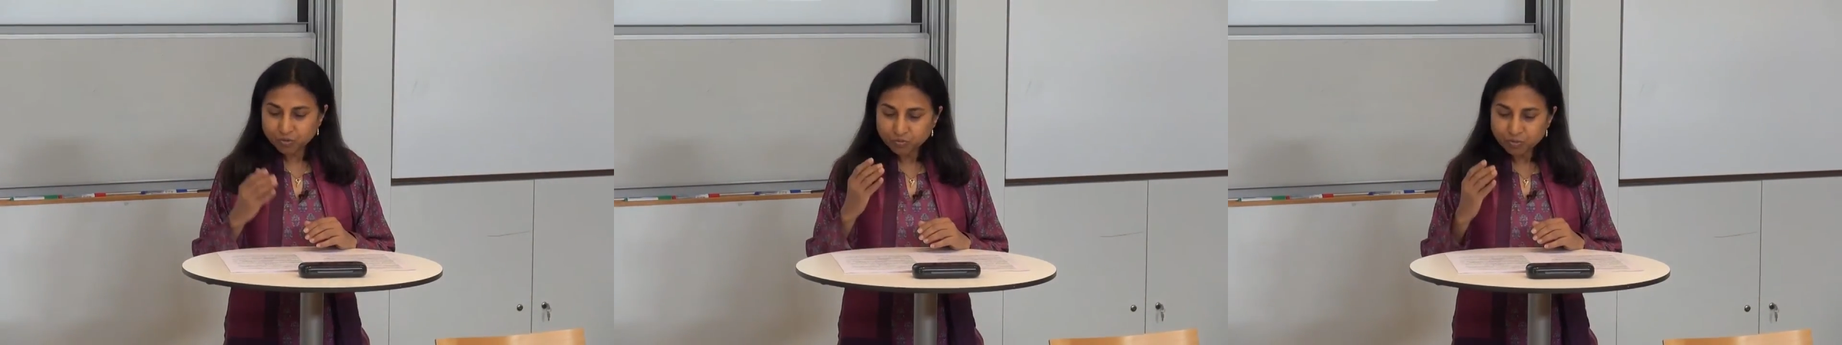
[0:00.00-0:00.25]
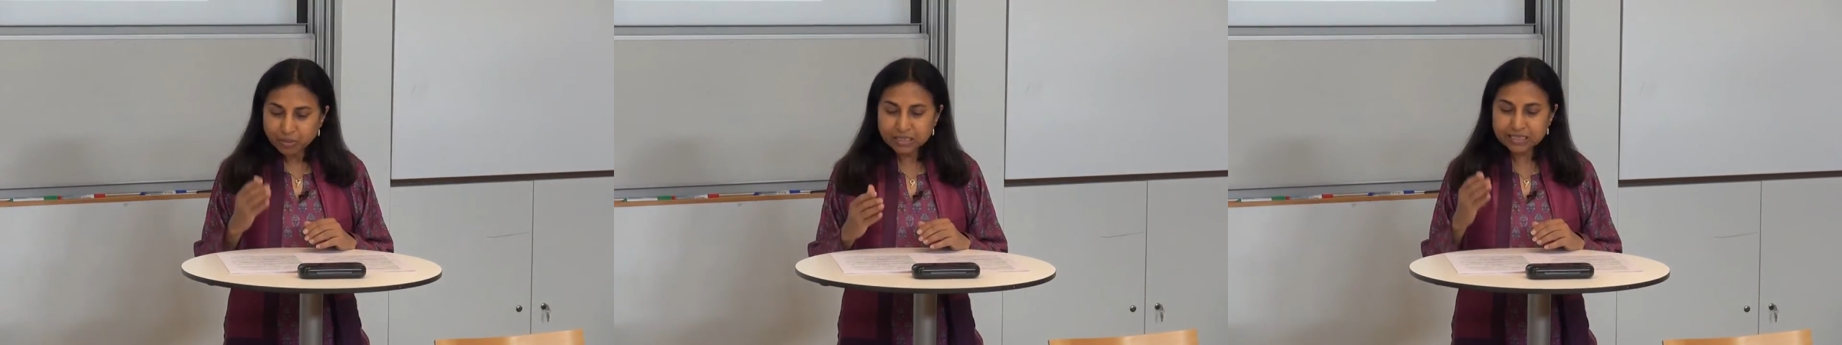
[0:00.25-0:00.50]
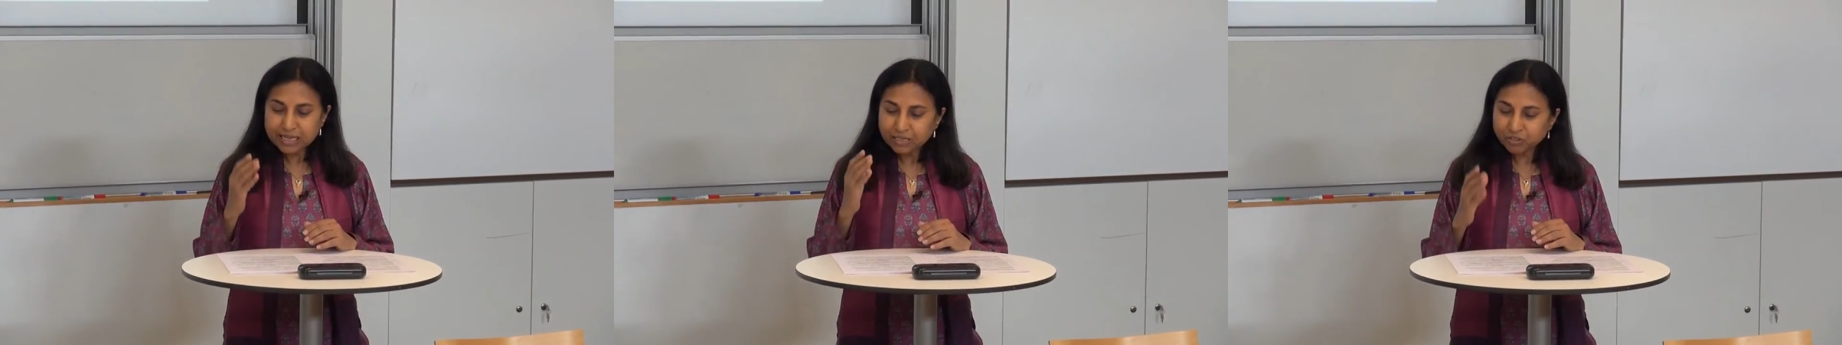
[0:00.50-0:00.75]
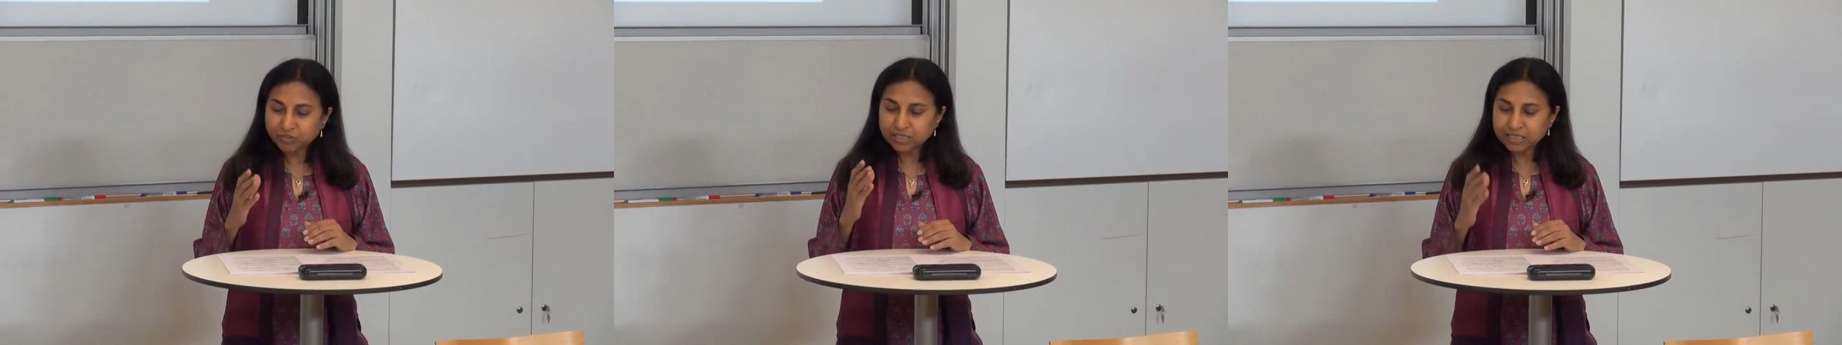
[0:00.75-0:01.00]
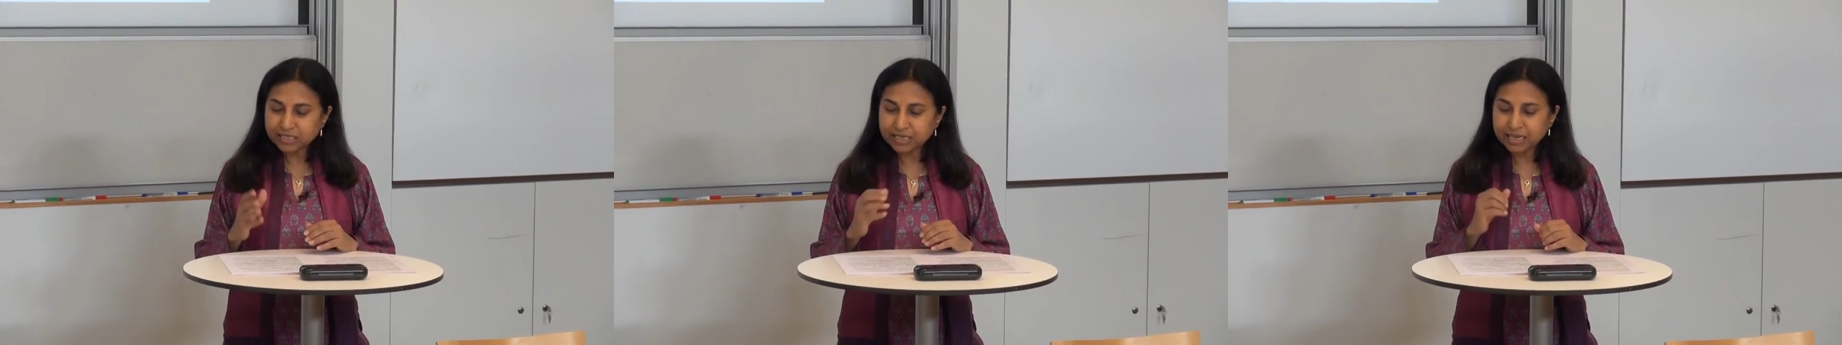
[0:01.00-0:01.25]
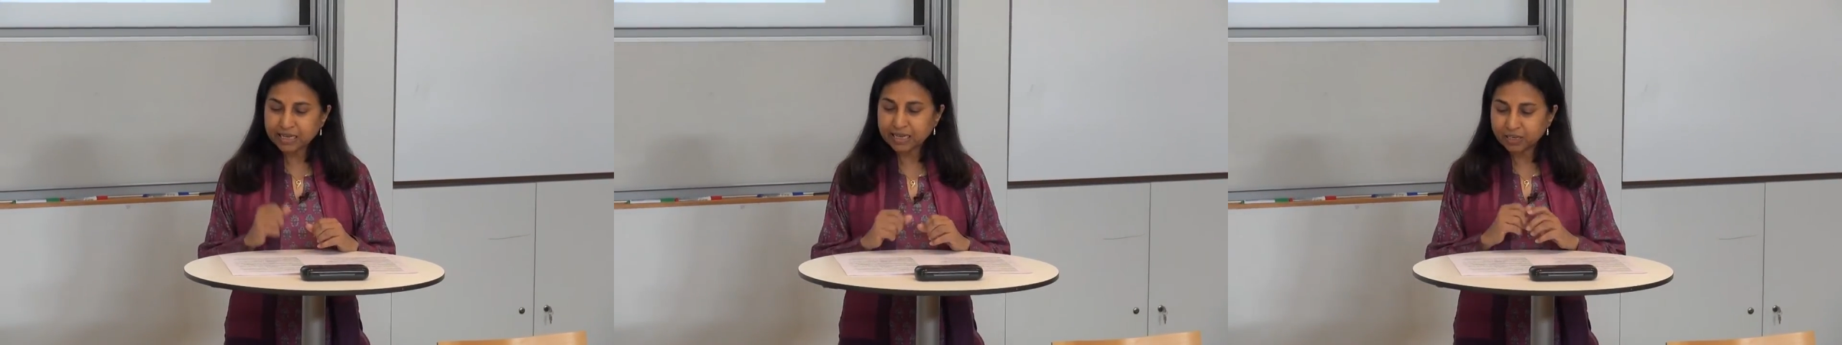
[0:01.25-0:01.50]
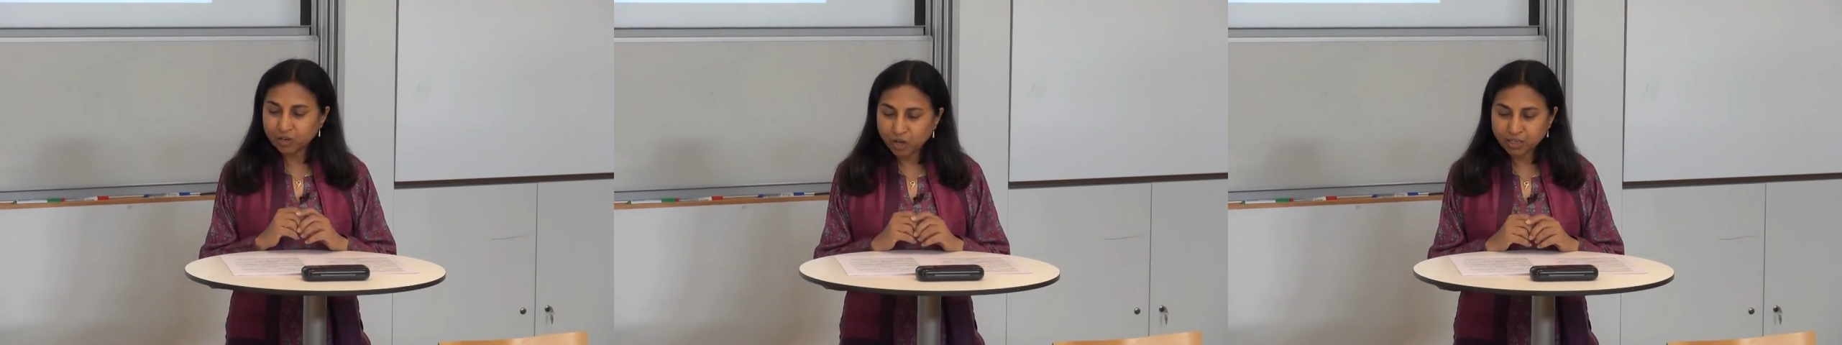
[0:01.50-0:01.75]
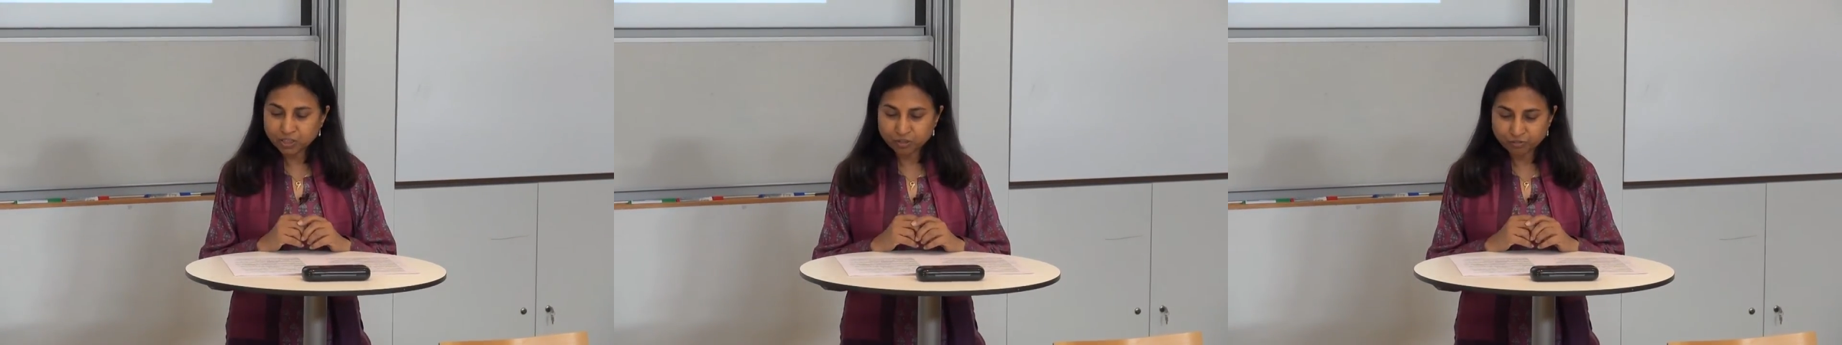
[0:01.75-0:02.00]
women's central stake and
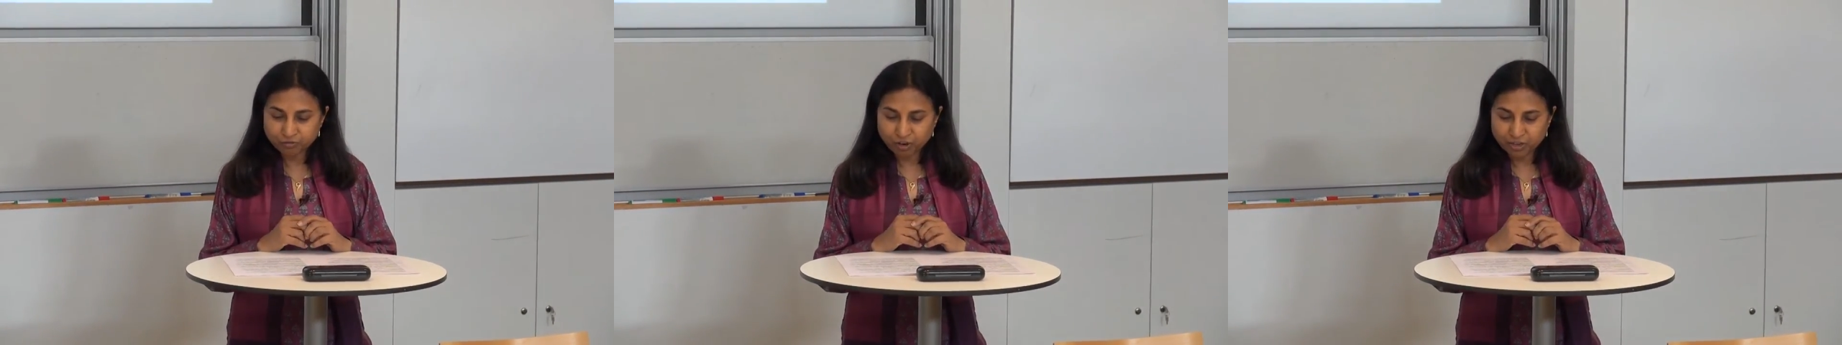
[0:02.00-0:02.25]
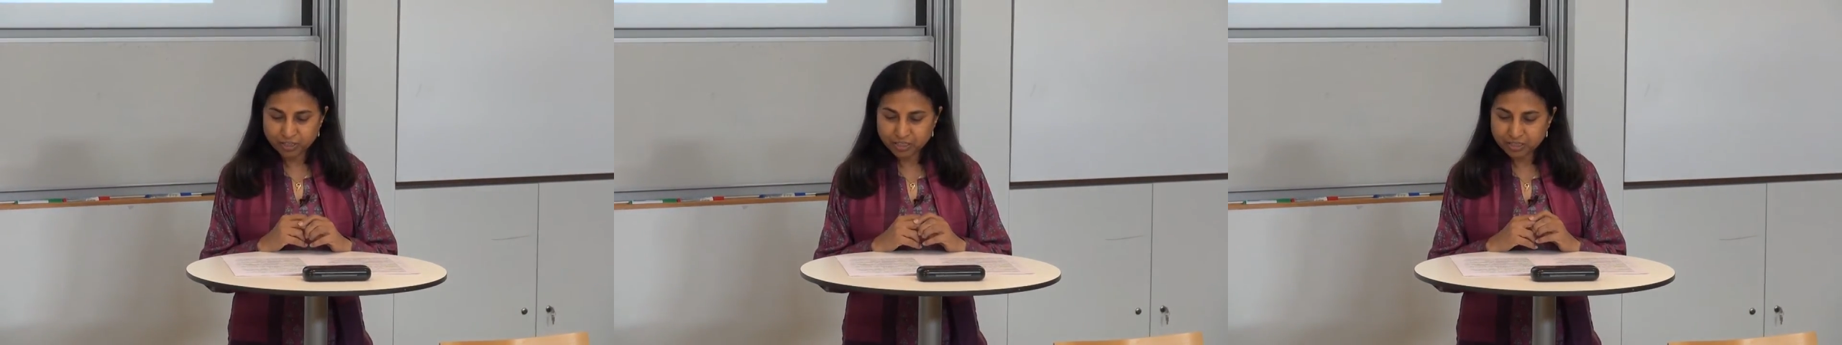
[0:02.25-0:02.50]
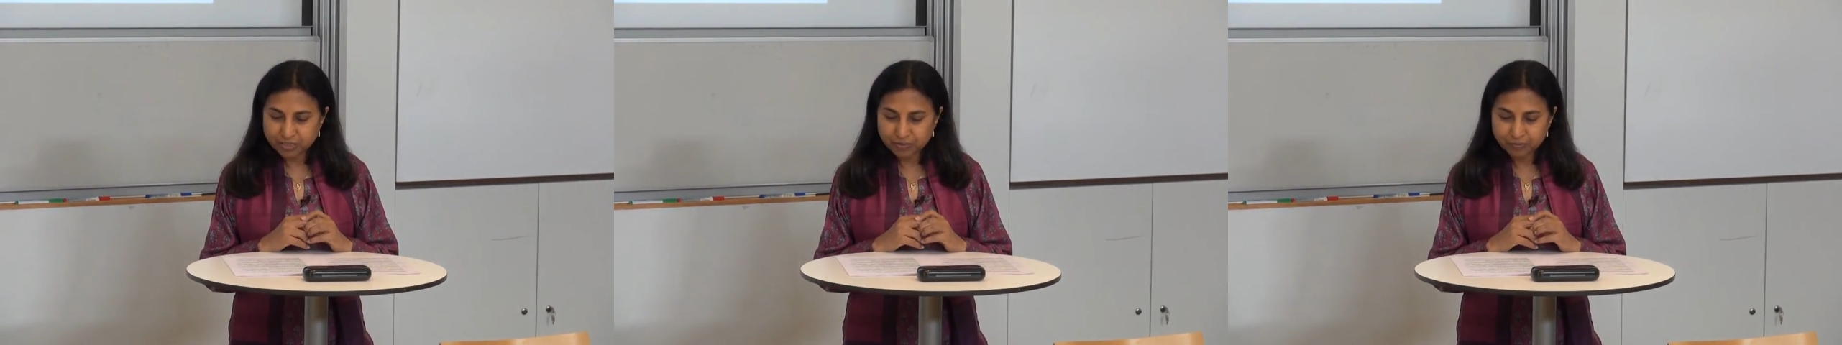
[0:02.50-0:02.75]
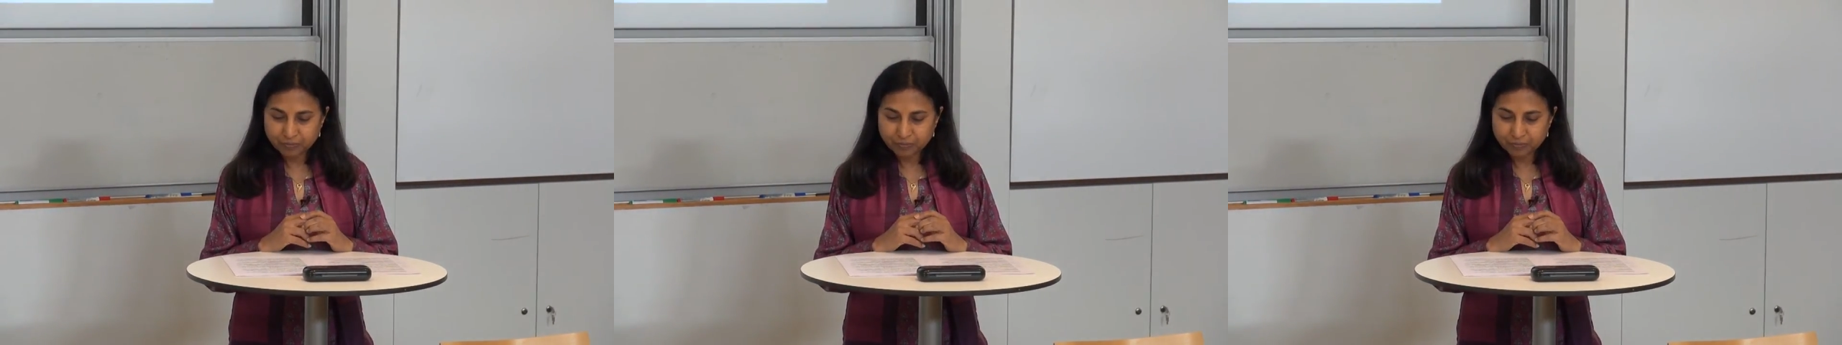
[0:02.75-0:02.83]
knowledge of forests,